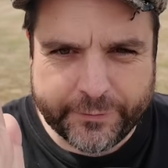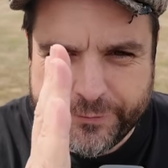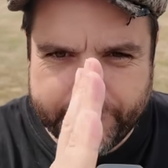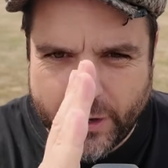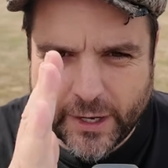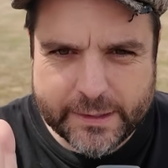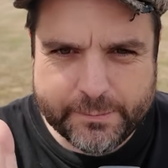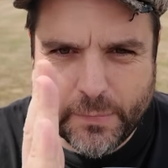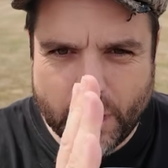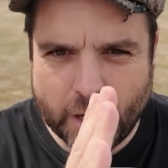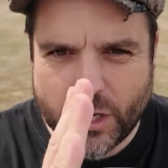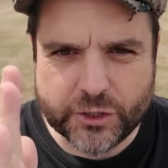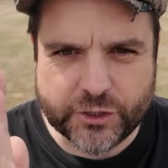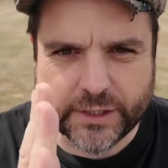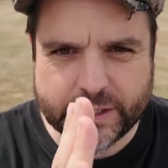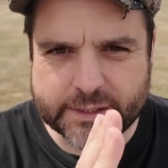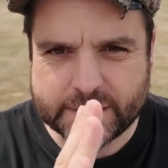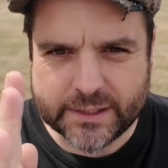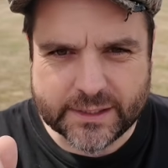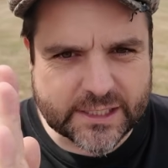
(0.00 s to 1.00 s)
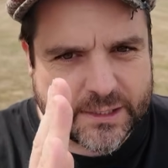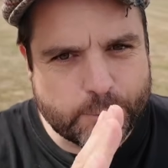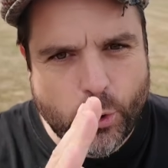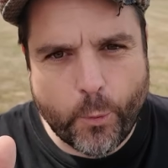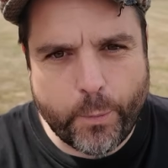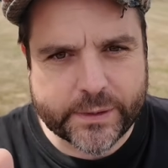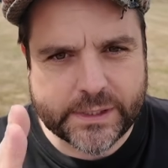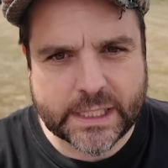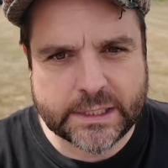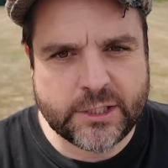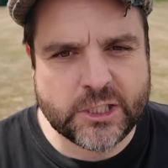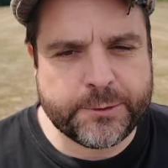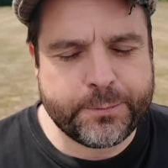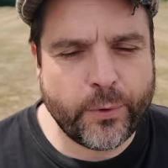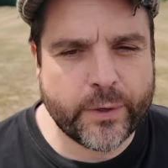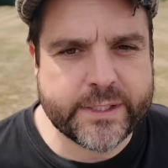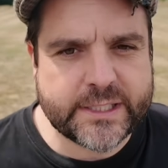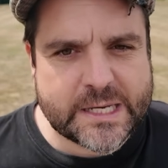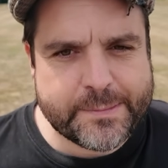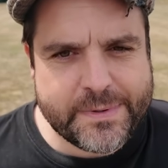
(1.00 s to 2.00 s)
fine margins and small percentage
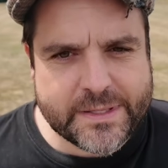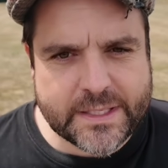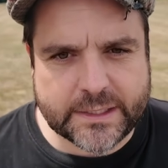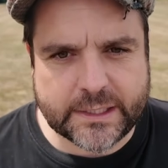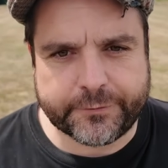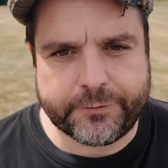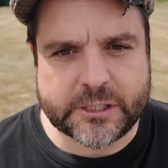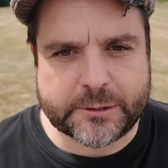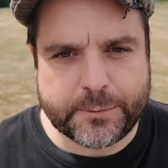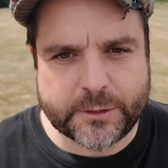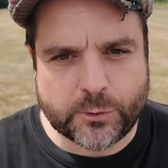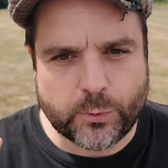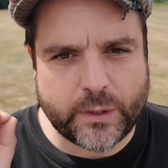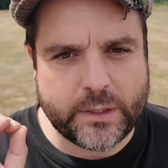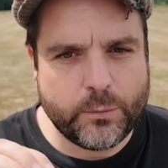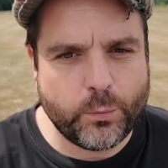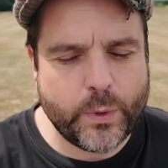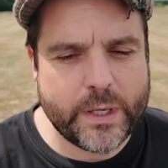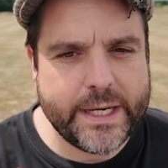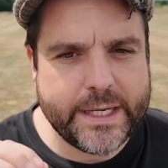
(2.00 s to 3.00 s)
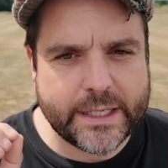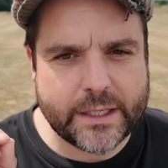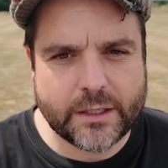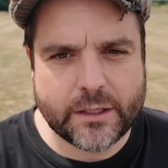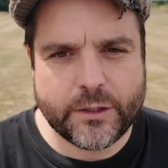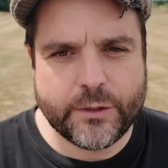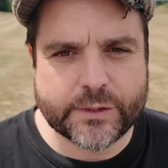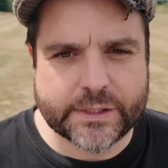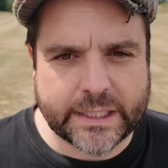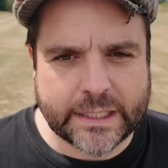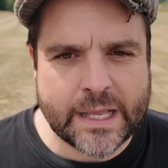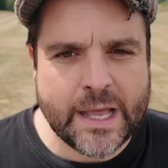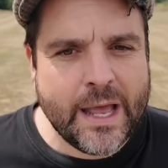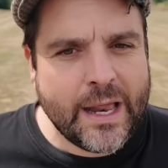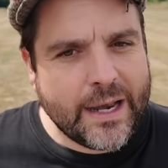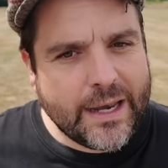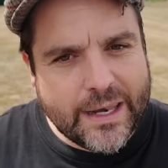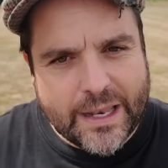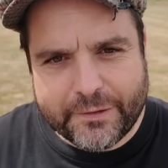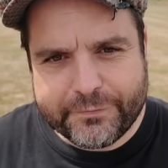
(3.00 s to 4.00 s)
points can be the difference between winning and losing.
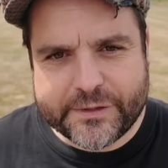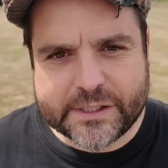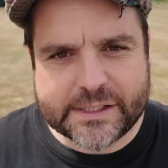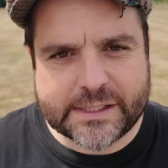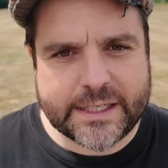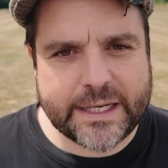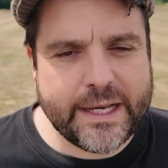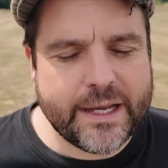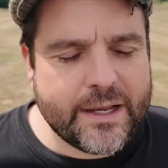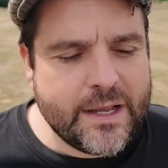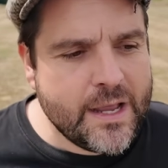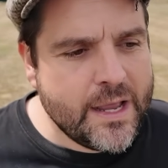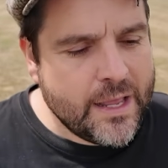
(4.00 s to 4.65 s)
Love to see it.